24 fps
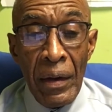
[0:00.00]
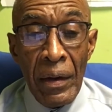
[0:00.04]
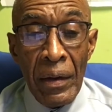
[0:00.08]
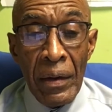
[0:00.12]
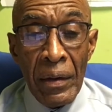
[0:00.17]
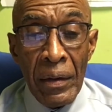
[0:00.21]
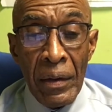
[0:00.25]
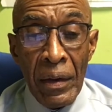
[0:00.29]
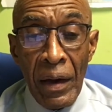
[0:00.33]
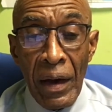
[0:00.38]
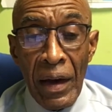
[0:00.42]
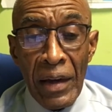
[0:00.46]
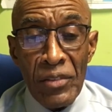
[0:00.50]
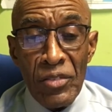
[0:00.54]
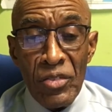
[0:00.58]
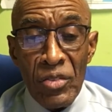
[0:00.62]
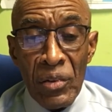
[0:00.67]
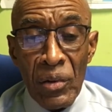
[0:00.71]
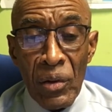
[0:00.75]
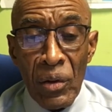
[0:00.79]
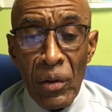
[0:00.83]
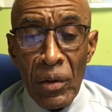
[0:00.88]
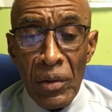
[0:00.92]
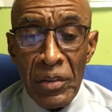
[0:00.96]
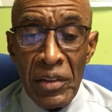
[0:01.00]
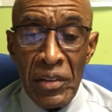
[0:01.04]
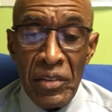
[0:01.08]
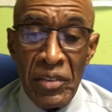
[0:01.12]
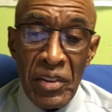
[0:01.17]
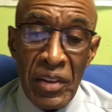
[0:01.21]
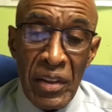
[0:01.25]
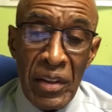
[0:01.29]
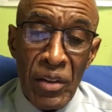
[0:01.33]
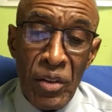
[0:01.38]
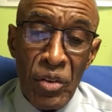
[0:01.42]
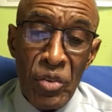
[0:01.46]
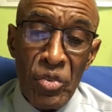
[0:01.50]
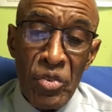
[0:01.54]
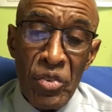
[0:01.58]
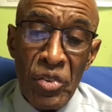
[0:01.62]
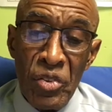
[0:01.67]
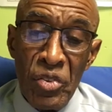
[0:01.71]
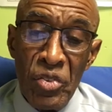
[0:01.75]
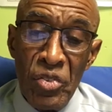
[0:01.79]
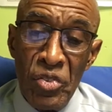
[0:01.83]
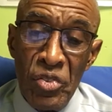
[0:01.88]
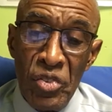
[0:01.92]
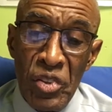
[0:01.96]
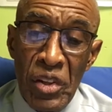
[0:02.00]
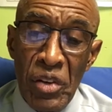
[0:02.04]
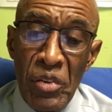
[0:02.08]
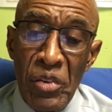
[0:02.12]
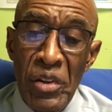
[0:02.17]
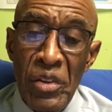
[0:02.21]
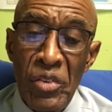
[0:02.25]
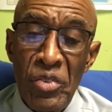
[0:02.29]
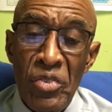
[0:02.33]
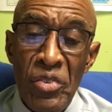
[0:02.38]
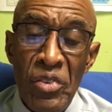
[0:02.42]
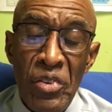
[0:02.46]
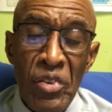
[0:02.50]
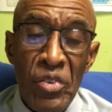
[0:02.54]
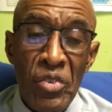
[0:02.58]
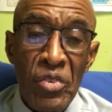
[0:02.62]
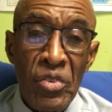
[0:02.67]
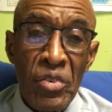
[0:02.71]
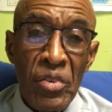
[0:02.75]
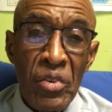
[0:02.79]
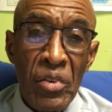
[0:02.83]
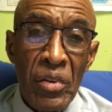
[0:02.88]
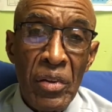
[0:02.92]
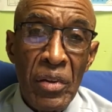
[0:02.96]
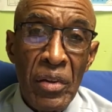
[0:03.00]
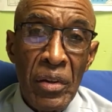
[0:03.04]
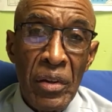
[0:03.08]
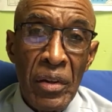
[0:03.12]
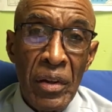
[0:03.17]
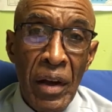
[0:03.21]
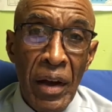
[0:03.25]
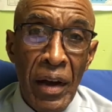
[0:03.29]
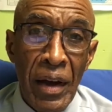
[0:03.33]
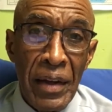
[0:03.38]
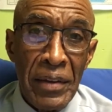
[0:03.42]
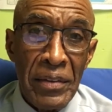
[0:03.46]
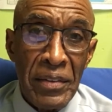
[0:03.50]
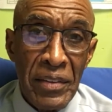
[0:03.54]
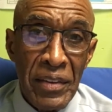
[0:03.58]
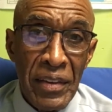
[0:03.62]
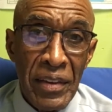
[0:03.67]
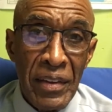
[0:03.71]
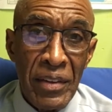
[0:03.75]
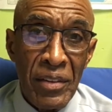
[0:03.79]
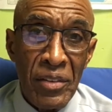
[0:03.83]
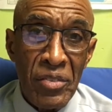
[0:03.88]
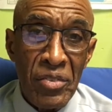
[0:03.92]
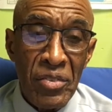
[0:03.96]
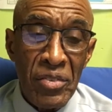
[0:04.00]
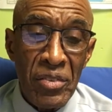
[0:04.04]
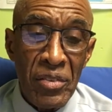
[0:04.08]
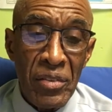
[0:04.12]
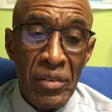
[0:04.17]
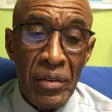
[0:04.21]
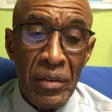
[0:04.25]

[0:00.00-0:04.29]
God's law details the seriousness God takes